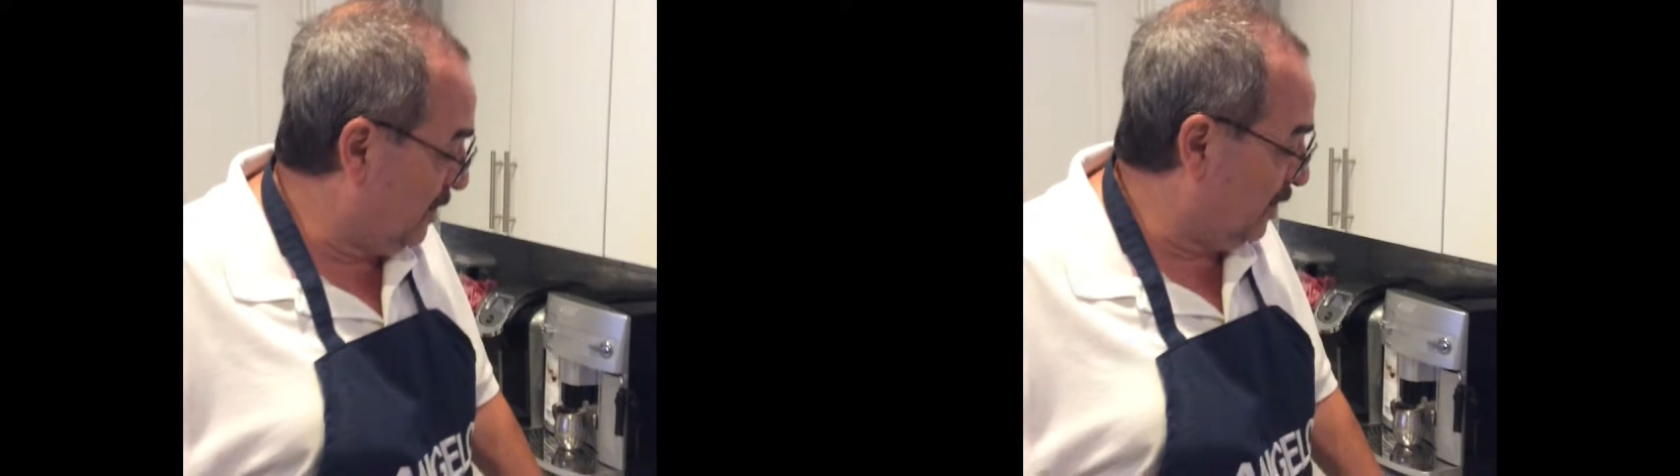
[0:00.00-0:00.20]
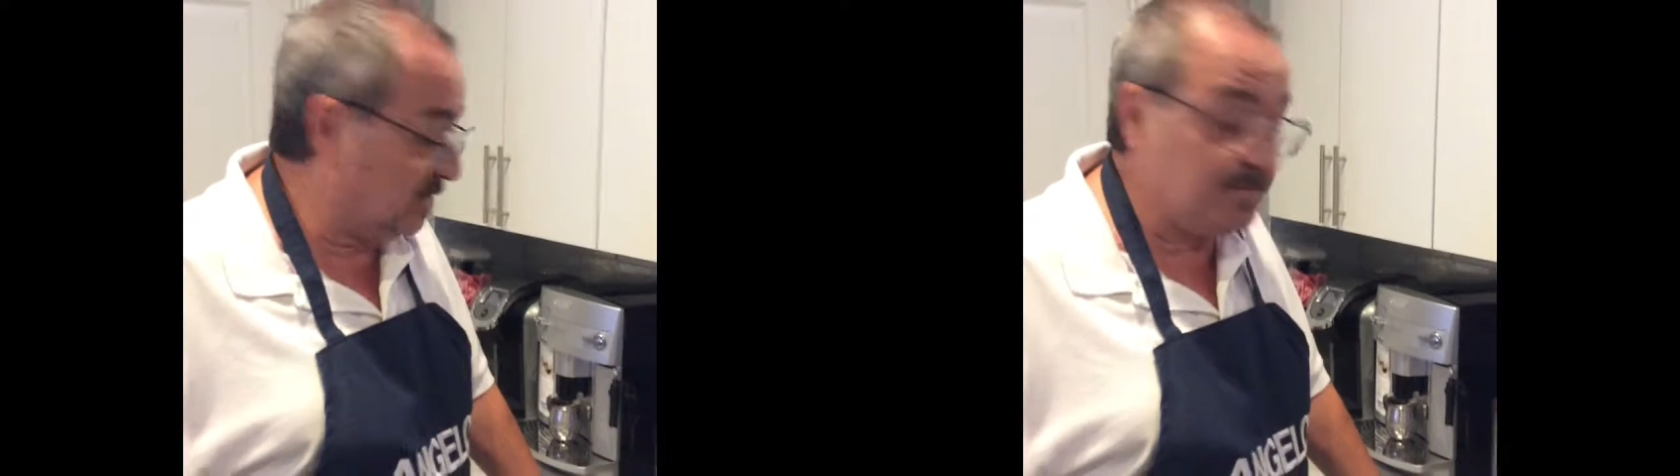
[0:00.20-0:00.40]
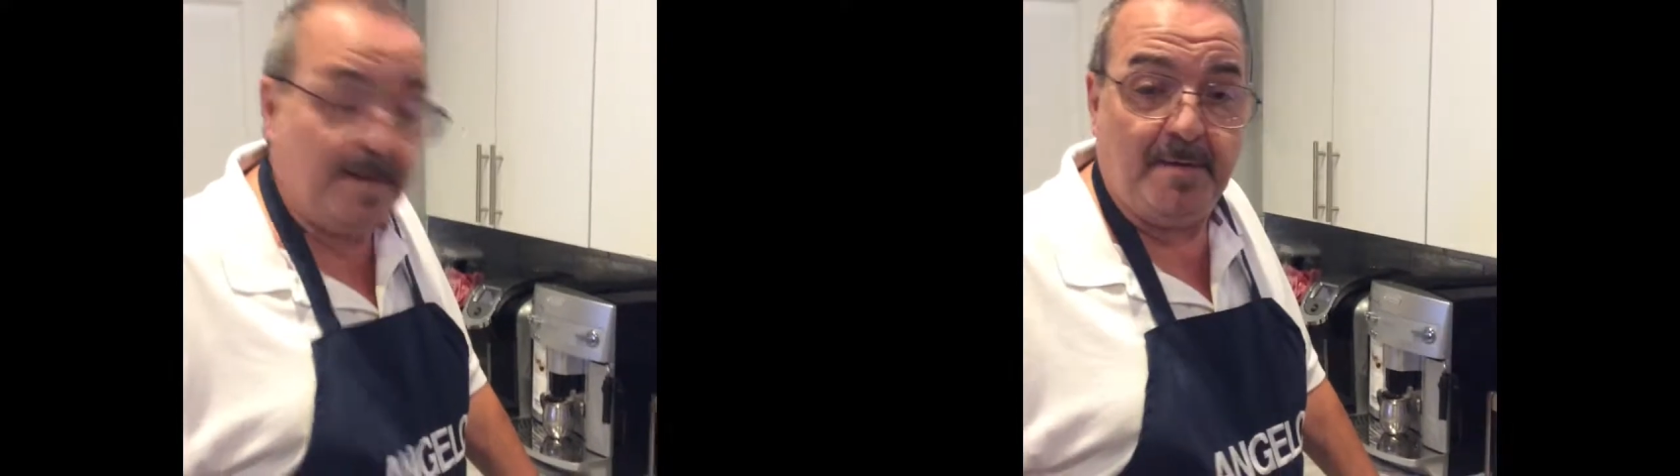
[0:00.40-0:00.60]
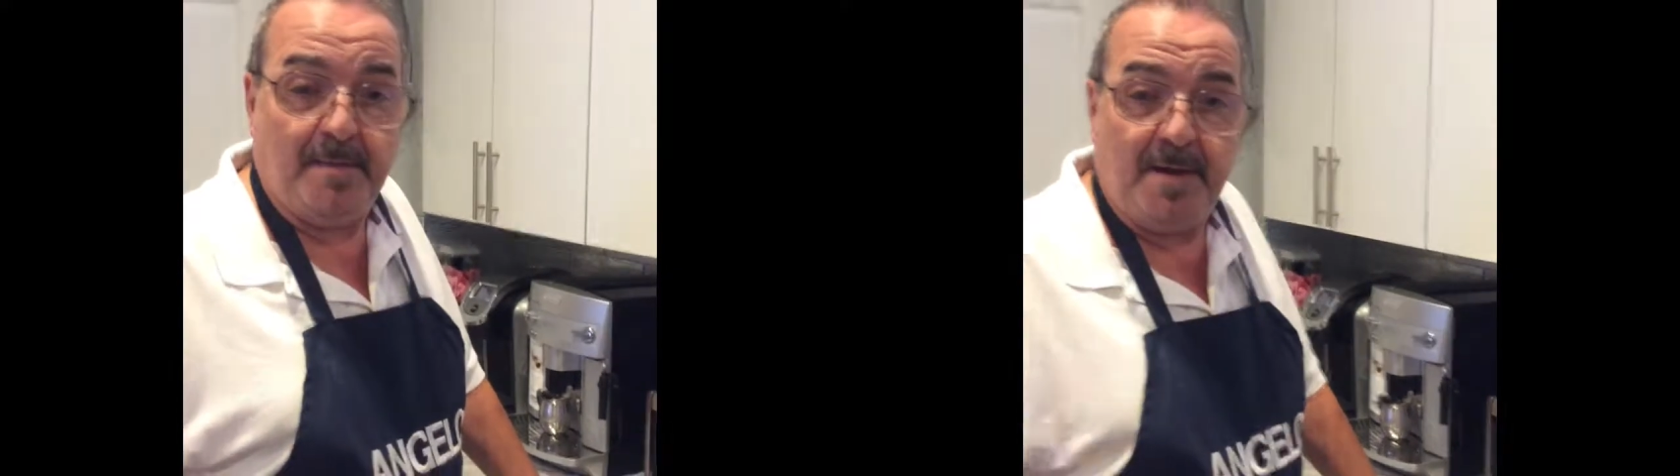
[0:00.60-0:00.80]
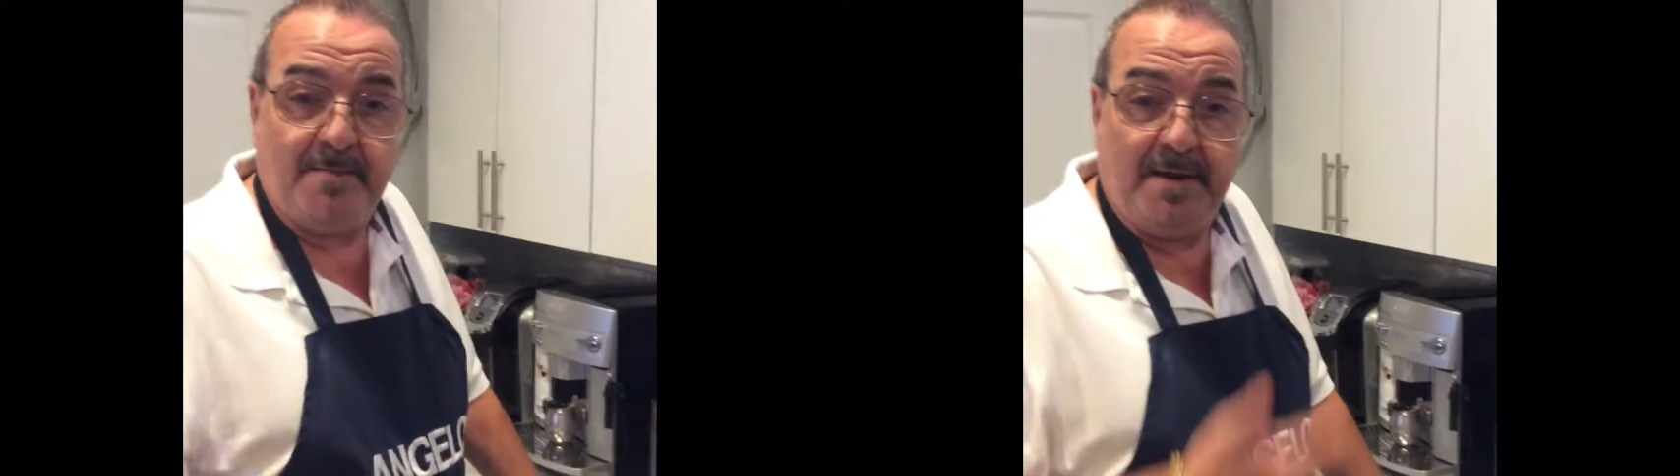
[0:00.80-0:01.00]
Who knows, maybe I
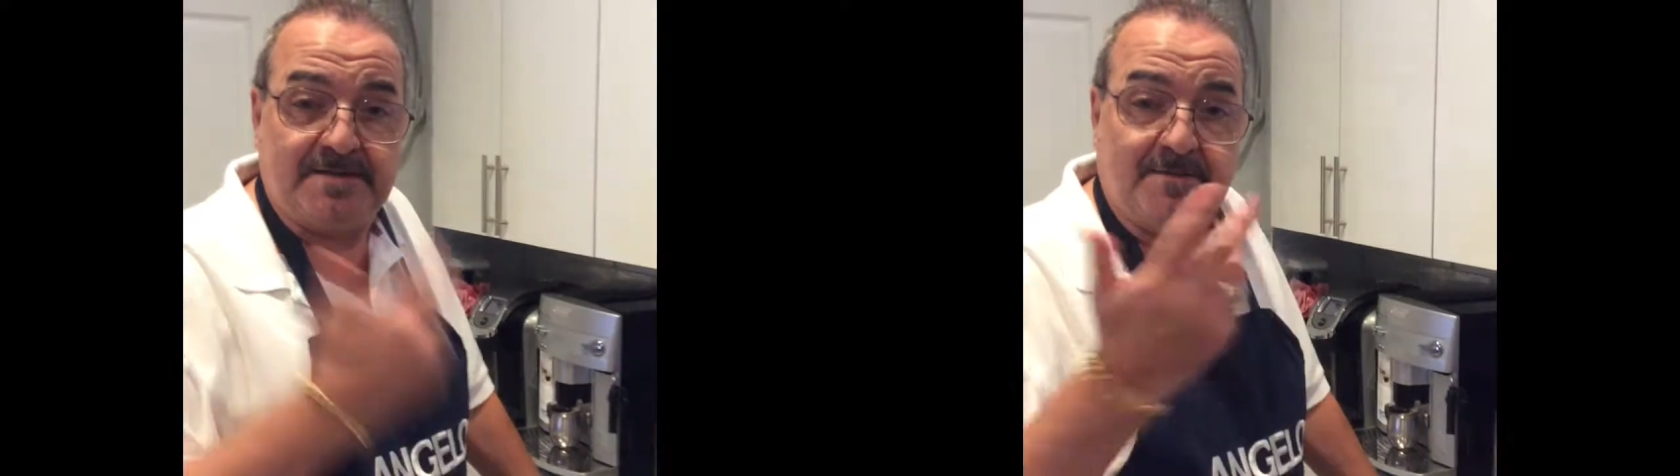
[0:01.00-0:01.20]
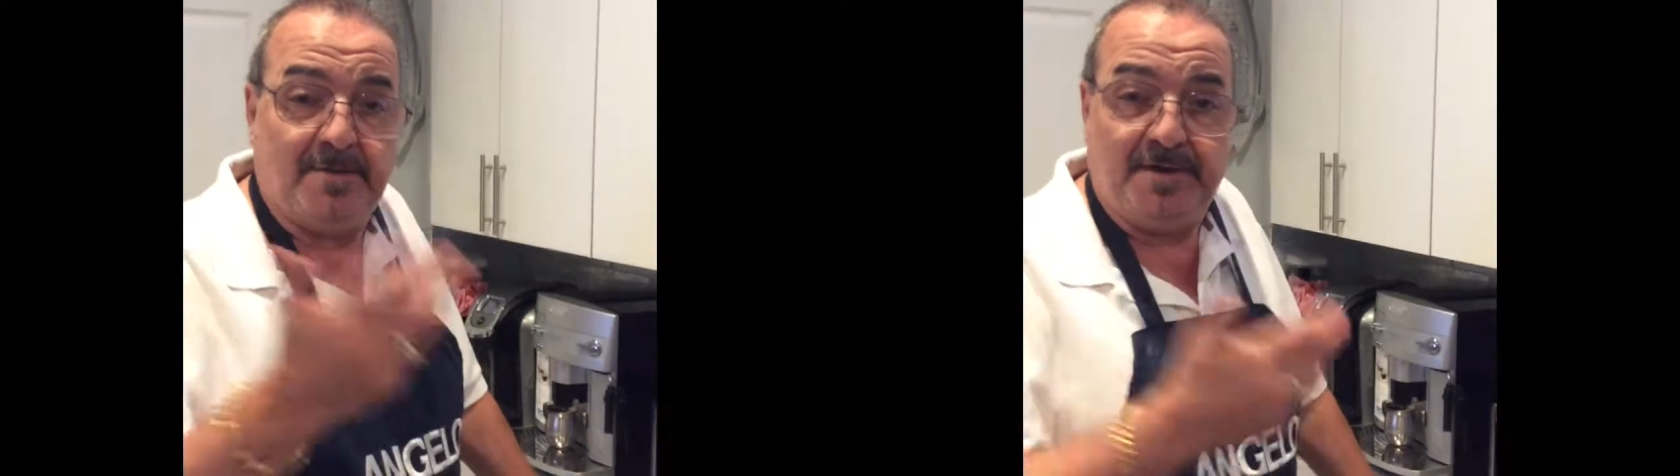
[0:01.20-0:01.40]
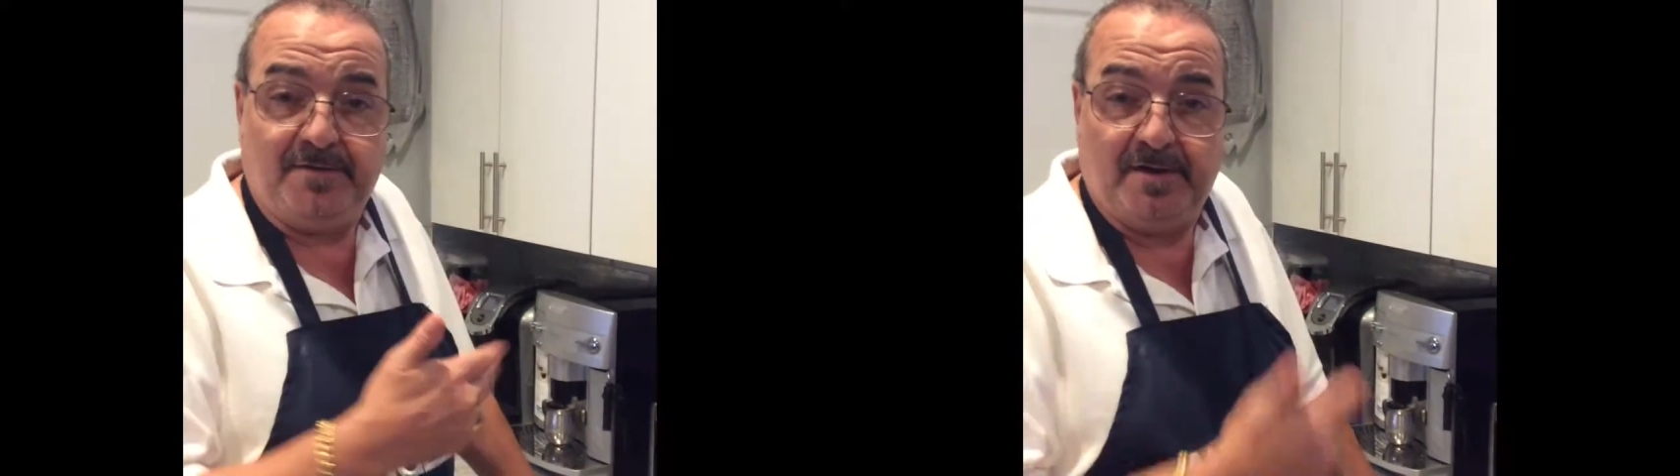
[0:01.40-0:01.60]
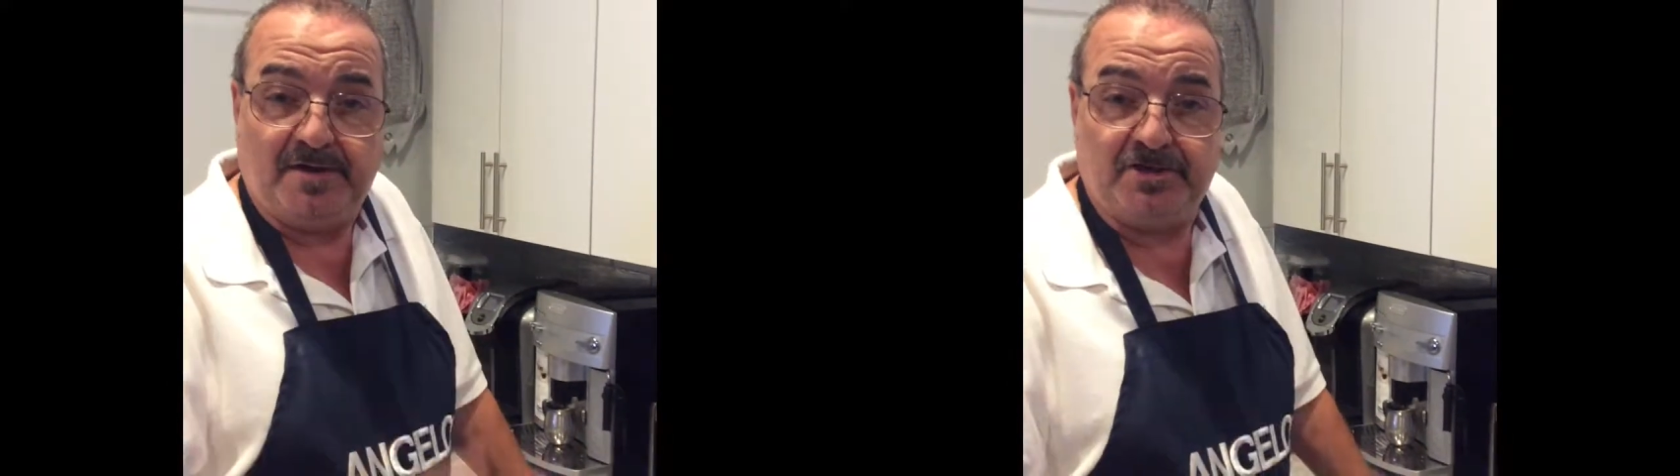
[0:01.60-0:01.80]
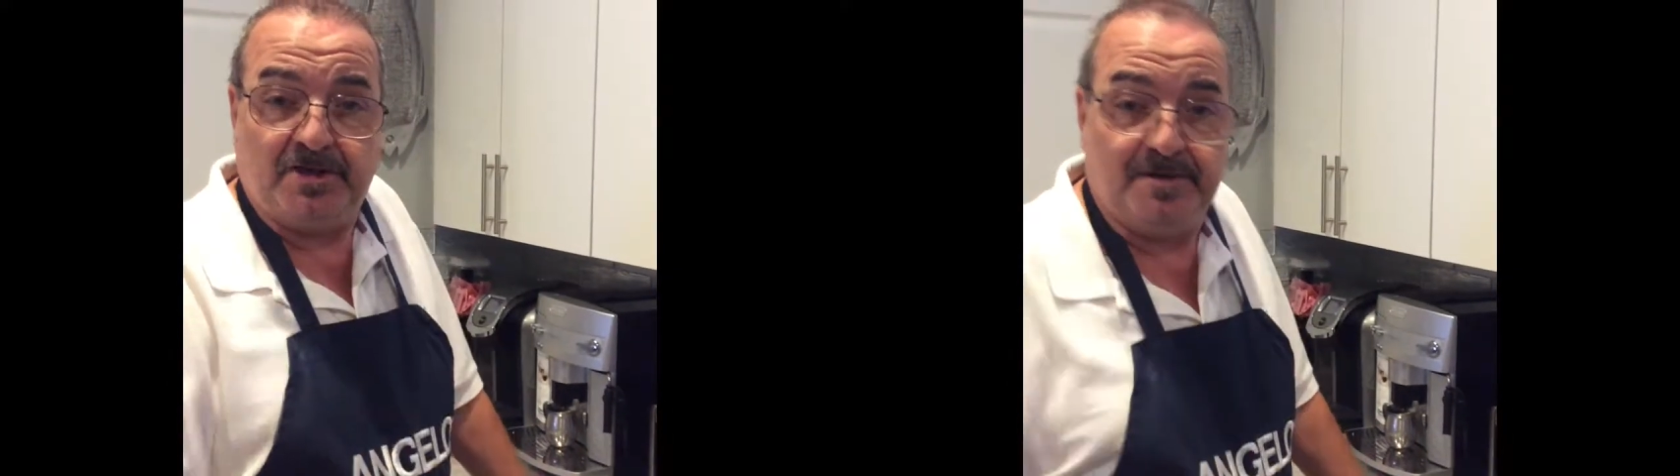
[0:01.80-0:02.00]
might make somebody
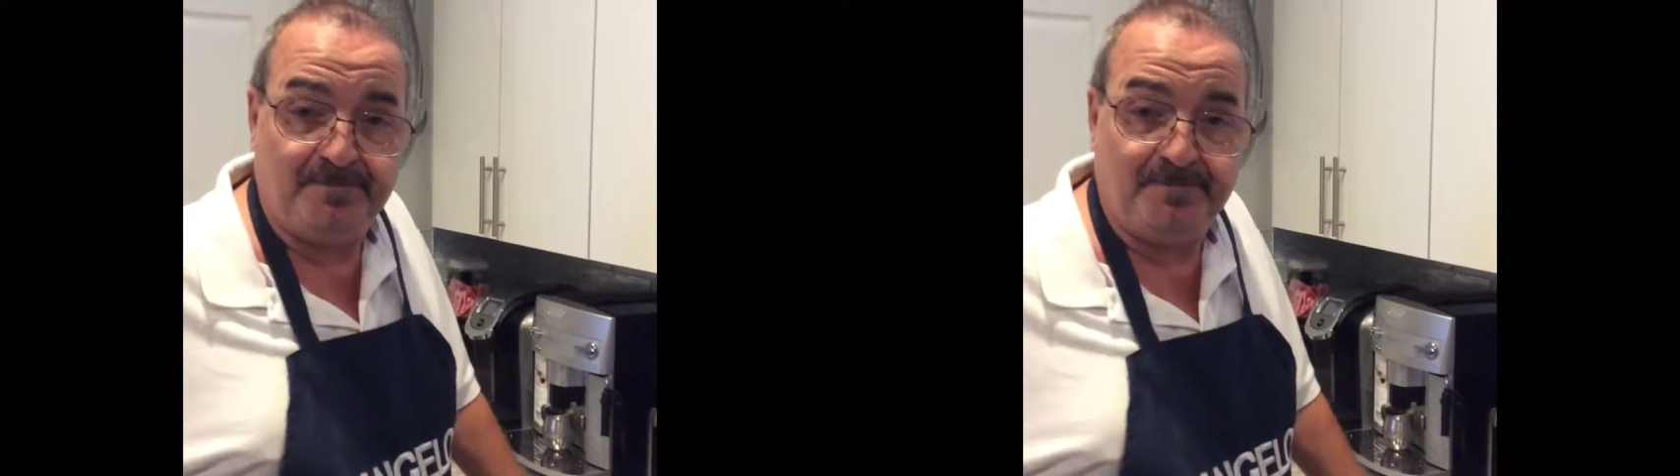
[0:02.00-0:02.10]
rich